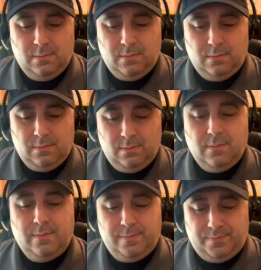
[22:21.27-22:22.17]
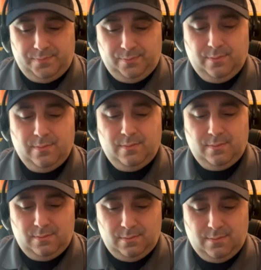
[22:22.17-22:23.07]

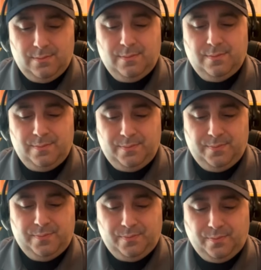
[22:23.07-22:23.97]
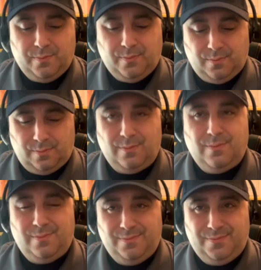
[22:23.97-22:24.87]

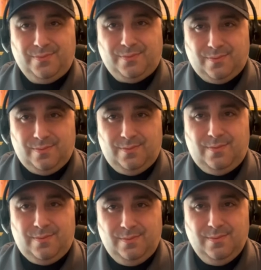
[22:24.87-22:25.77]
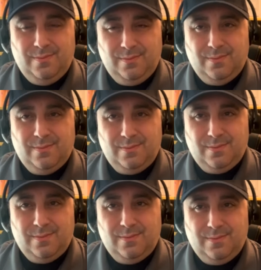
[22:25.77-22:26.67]

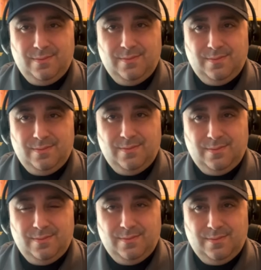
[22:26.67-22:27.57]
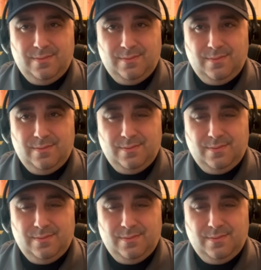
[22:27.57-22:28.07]
(not speaking)